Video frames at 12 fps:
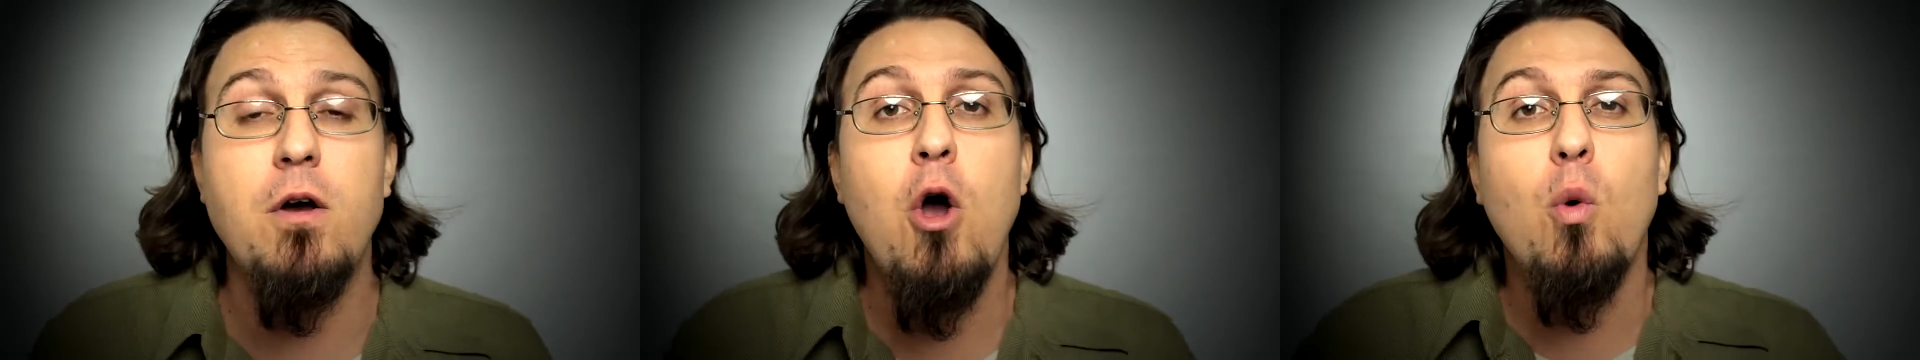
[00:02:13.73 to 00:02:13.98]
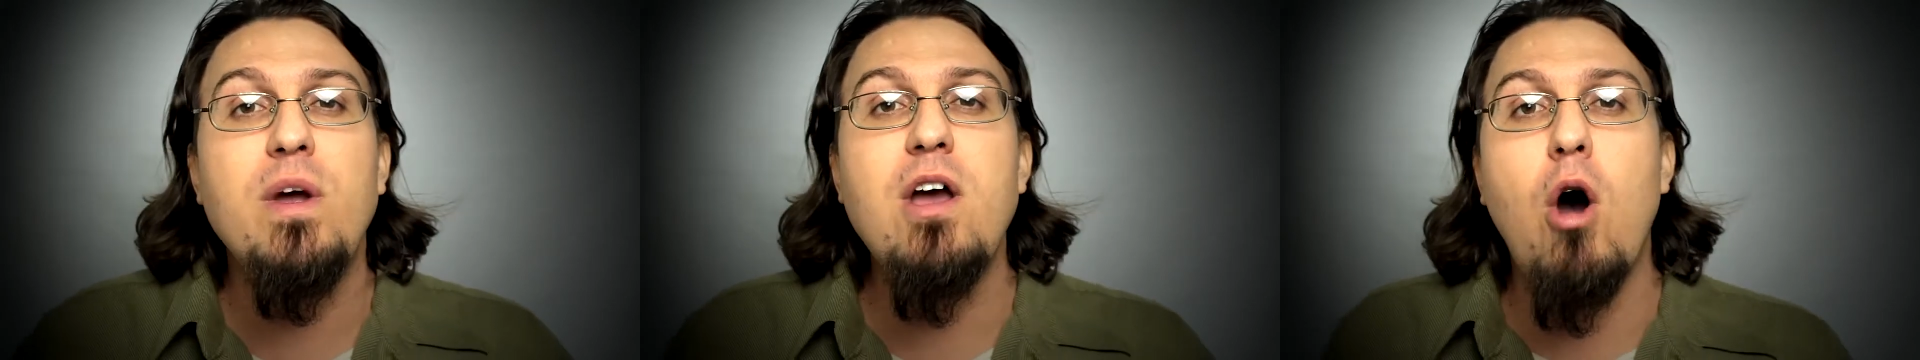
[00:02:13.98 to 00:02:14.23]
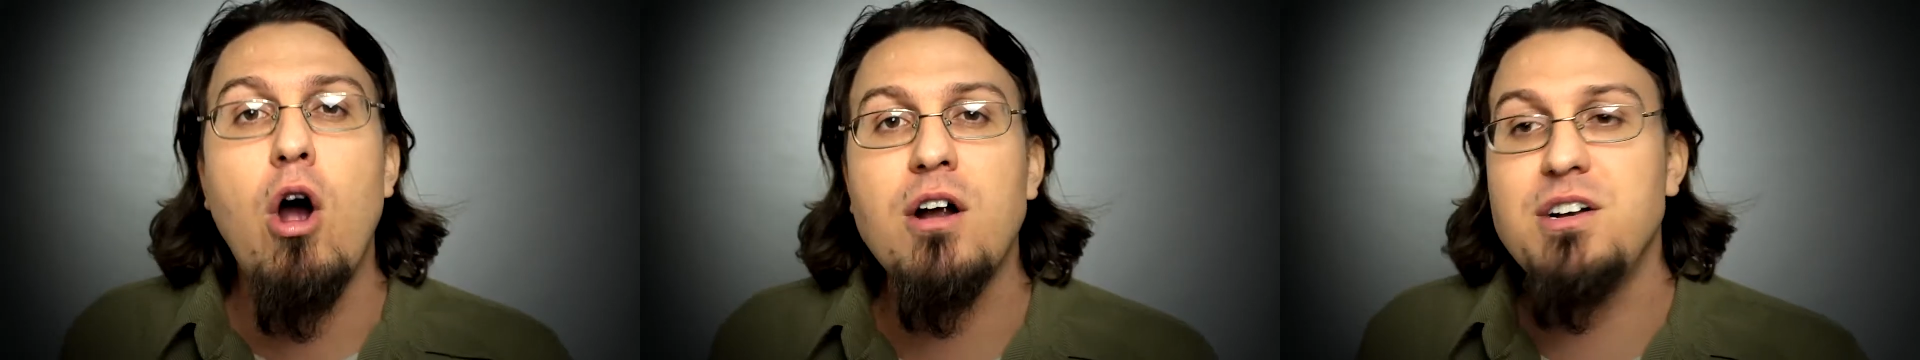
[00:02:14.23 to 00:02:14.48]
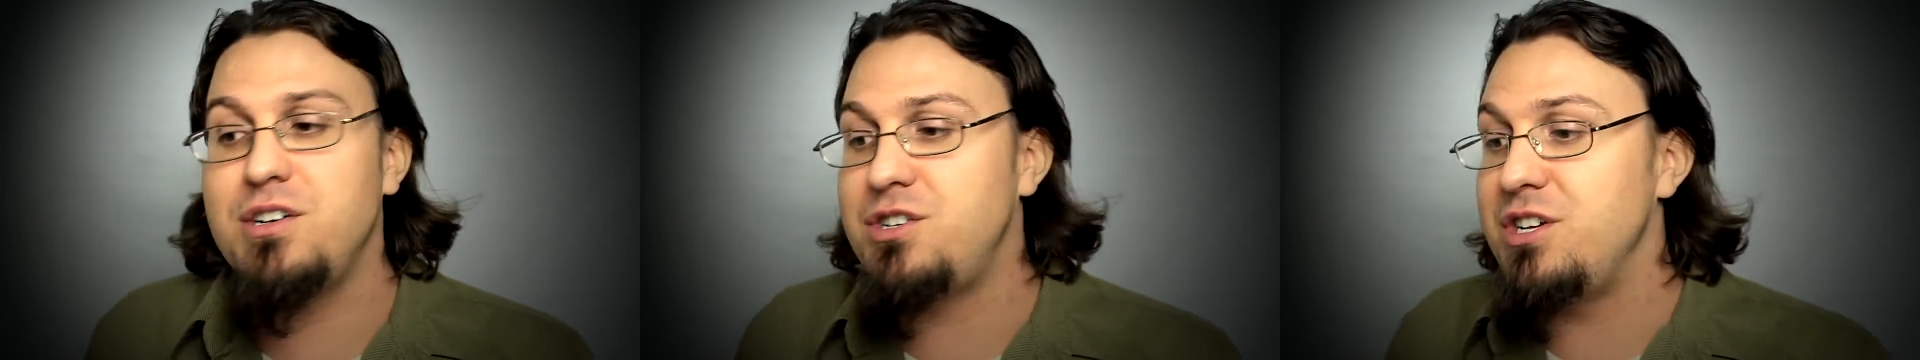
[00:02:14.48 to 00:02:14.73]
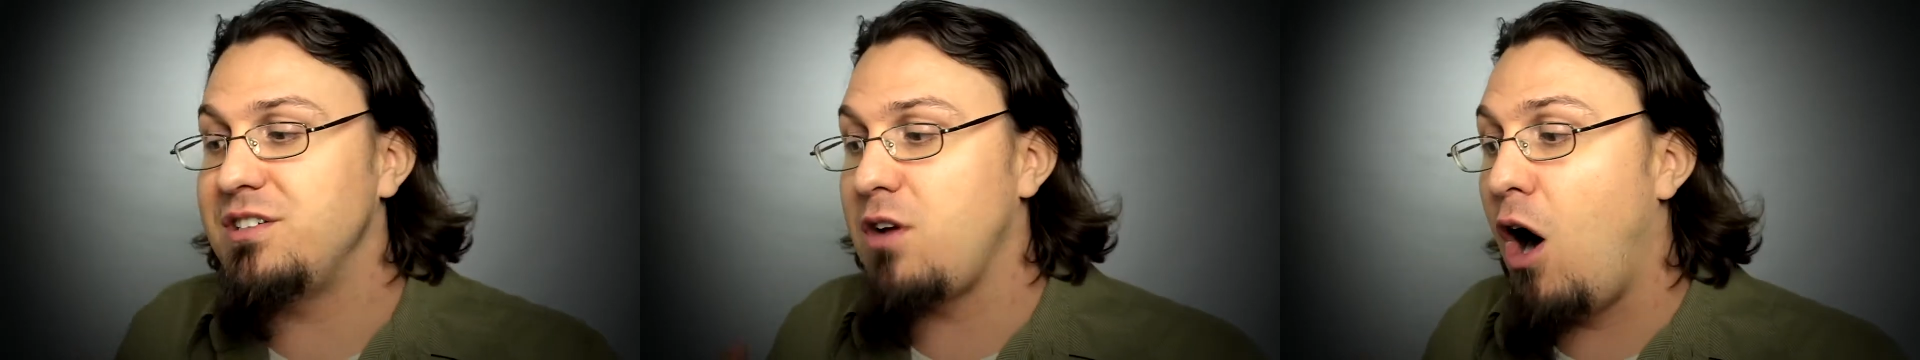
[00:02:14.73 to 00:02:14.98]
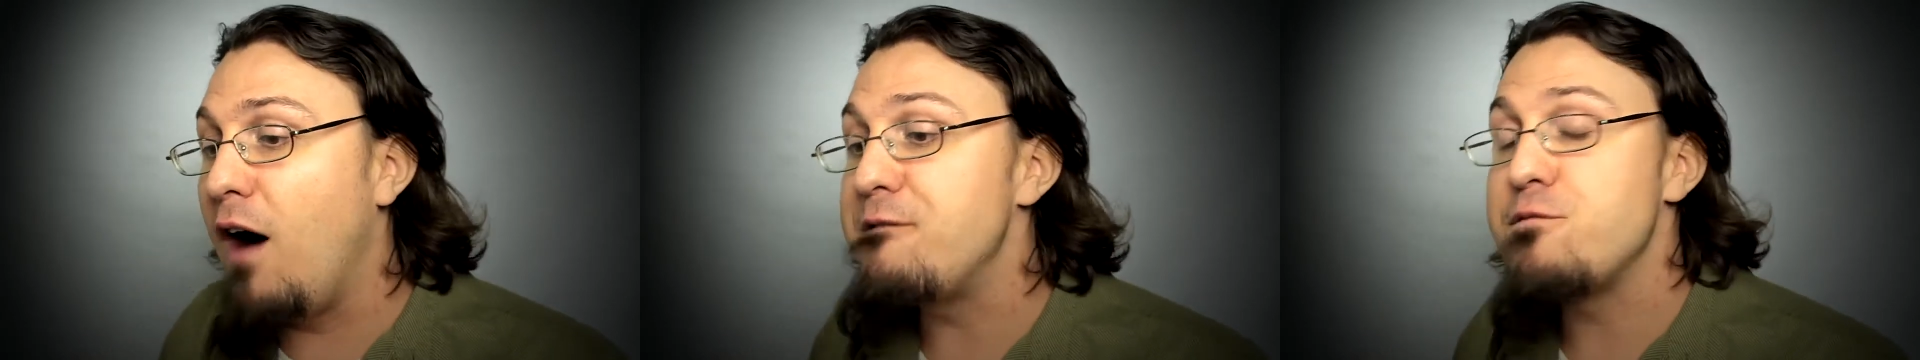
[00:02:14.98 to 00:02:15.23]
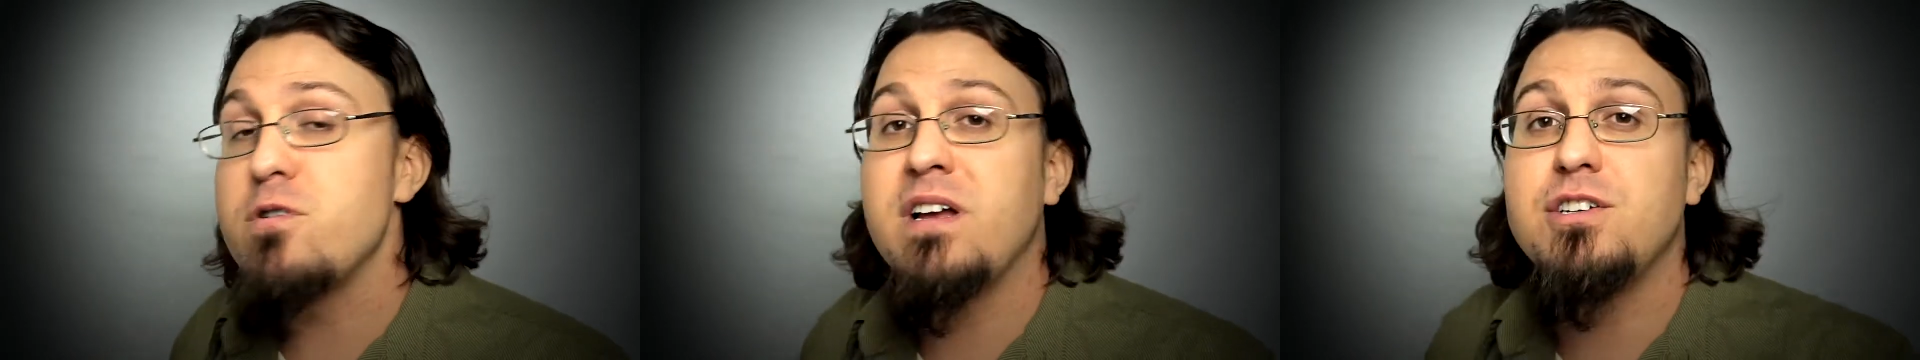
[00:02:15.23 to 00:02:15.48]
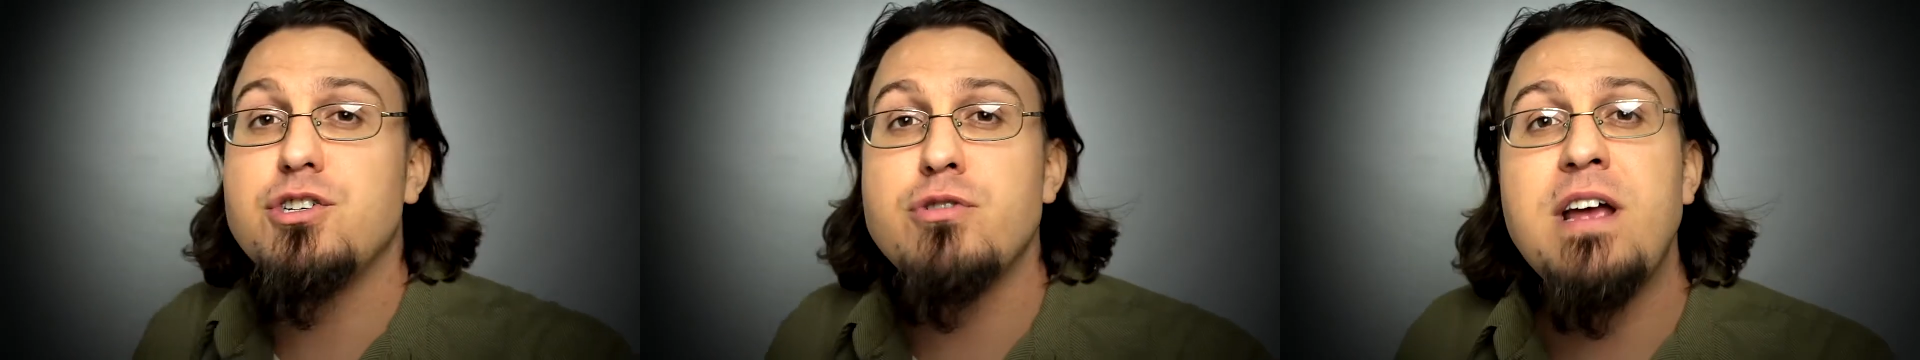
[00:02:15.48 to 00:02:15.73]
we aren't just offering a
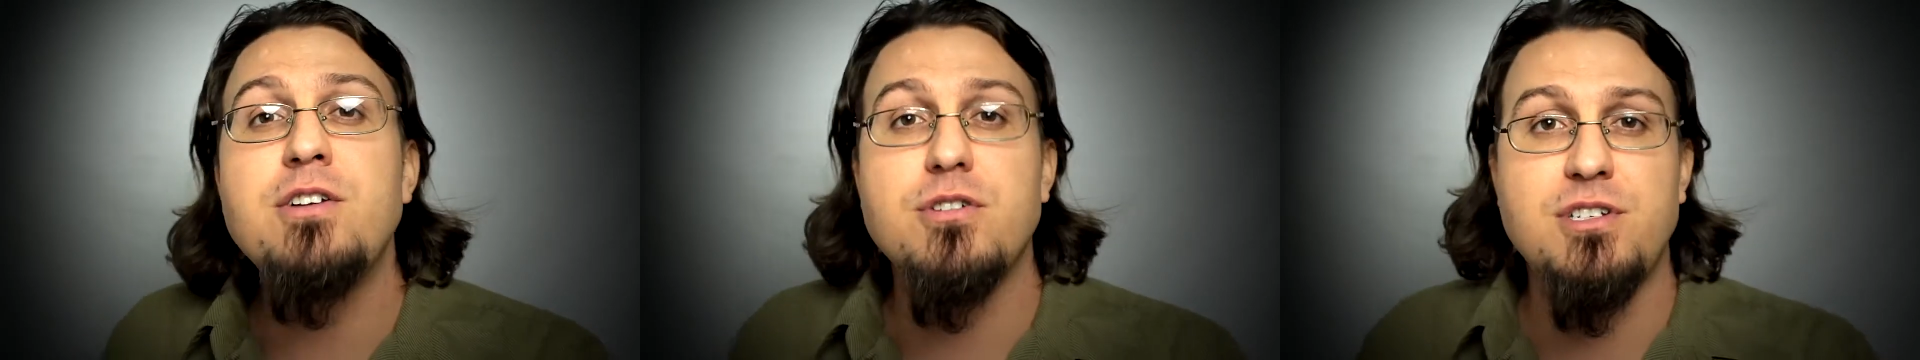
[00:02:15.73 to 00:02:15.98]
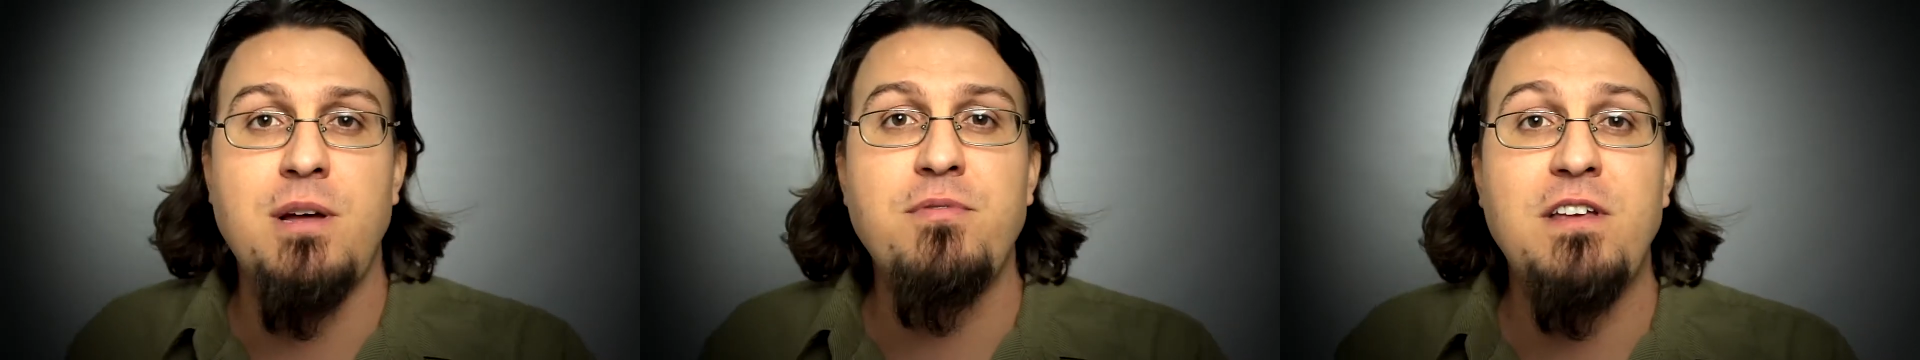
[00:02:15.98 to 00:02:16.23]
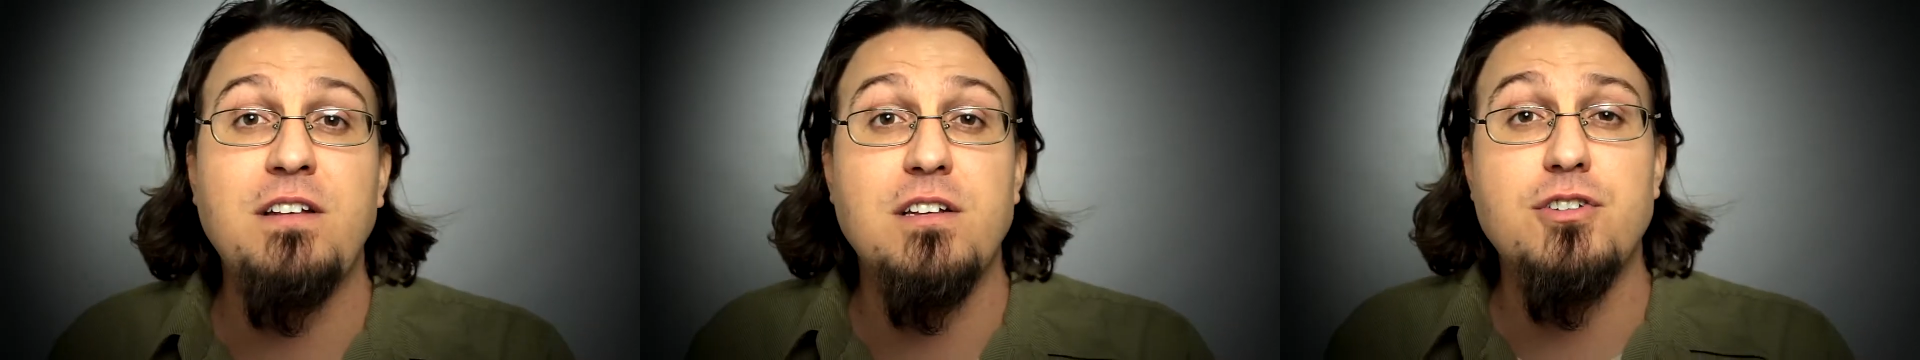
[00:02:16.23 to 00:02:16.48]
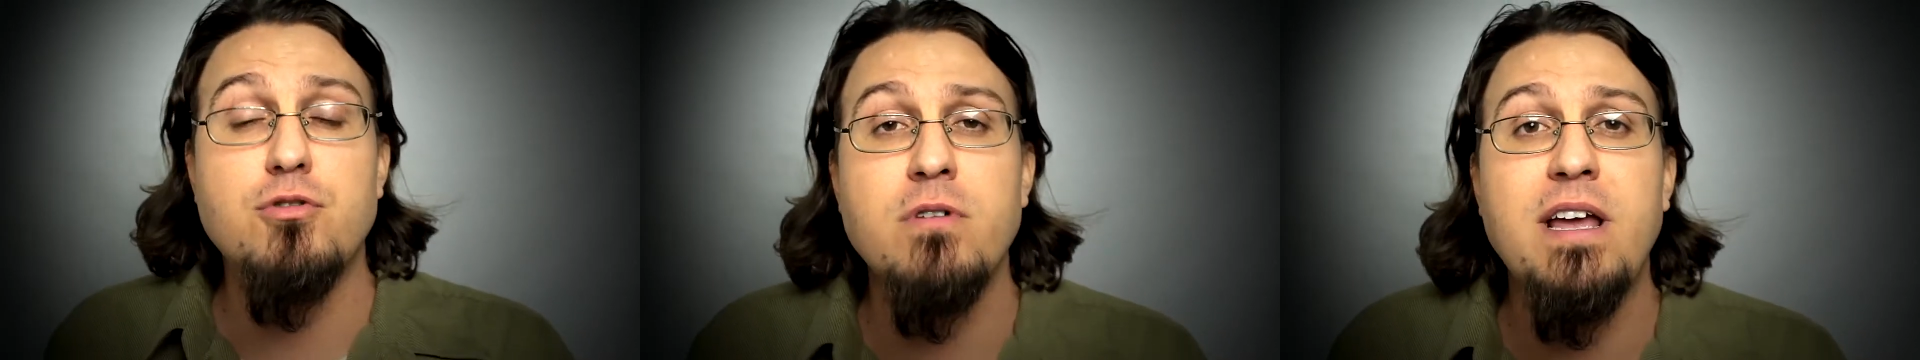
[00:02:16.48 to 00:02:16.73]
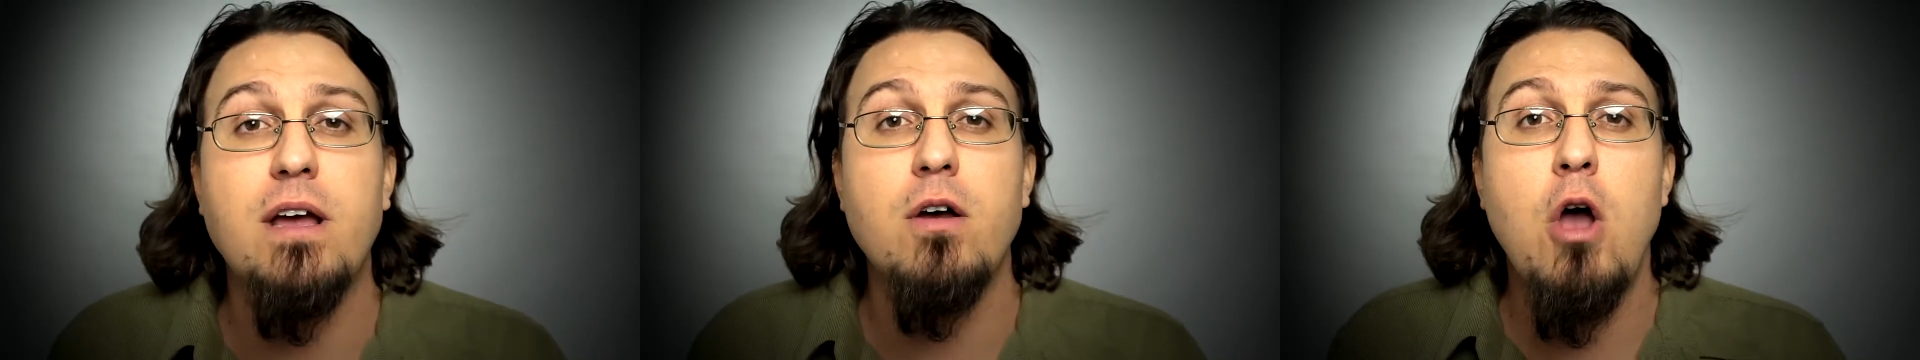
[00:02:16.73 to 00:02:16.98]
stranger something to drink.